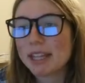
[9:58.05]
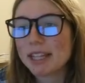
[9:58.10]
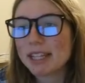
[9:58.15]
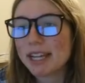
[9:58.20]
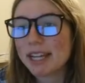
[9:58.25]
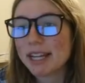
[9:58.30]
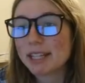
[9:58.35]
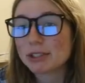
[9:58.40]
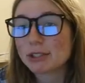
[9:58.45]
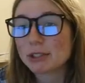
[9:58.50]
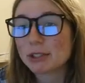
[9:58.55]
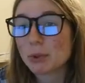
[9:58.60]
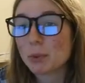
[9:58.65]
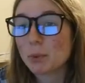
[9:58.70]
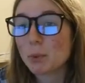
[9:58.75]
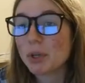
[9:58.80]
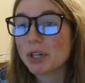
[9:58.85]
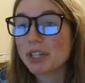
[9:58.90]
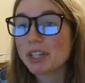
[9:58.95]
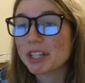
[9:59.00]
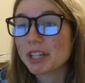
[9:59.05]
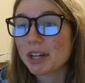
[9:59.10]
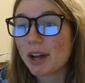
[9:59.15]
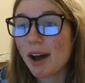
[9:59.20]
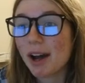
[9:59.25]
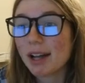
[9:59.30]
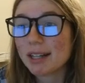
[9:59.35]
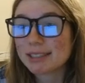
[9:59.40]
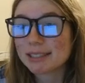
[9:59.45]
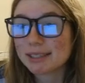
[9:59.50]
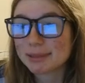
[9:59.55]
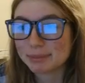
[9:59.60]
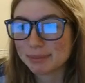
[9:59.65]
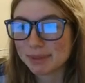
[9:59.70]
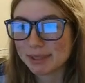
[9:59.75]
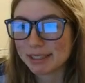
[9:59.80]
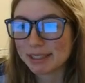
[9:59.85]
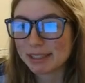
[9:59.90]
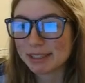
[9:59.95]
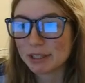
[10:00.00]
the answer would not
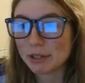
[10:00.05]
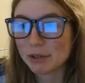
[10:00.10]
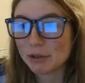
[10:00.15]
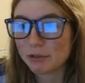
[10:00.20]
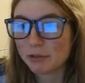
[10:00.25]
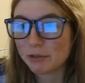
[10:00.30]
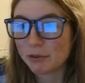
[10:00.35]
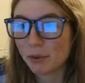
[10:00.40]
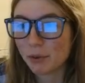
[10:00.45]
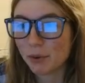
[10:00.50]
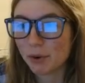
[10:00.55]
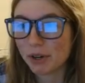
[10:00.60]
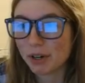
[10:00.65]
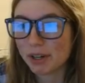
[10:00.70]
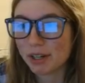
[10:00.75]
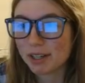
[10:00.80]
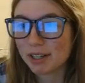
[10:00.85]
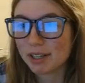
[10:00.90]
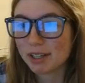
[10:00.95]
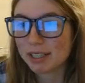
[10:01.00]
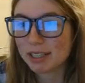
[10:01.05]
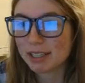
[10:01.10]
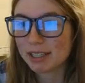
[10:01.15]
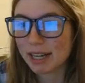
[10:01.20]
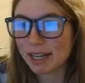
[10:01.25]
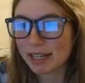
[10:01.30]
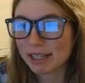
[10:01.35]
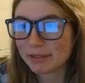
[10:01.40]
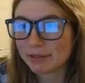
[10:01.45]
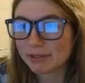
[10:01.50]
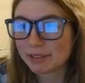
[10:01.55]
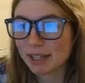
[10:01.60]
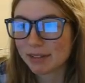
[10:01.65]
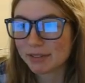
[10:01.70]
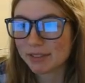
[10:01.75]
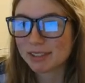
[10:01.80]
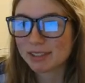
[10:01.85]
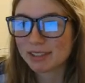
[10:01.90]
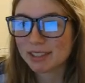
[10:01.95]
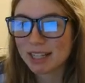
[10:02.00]
be 4, negative
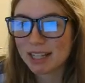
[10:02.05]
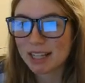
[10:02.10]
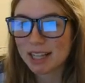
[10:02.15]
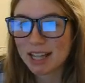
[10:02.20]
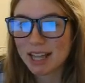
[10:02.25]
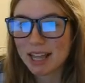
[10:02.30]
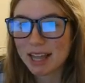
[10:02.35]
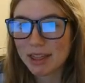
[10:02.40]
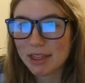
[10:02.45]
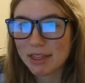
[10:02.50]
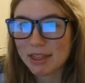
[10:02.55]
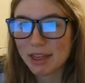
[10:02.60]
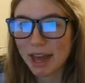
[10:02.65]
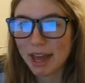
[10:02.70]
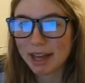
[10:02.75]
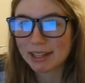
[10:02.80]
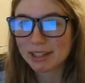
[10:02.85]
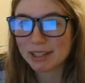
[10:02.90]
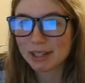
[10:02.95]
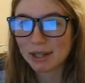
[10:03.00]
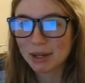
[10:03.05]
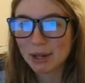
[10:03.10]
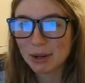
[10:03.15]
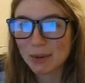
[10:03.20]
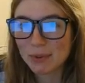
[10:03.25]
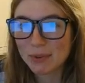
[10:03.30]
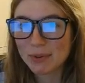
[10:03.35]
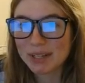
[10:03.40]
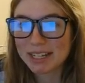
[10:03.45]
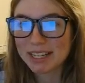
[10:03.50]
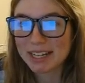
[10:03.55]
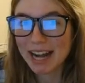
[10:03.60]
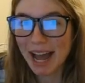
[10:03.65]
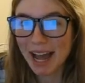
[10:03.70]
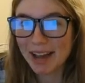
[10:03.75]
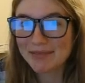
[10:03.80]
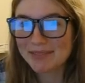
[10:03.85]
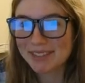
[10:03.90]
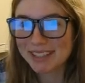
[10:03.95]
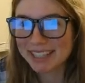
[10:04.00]
7. That would
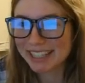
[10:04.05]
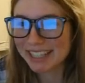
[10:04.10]
not be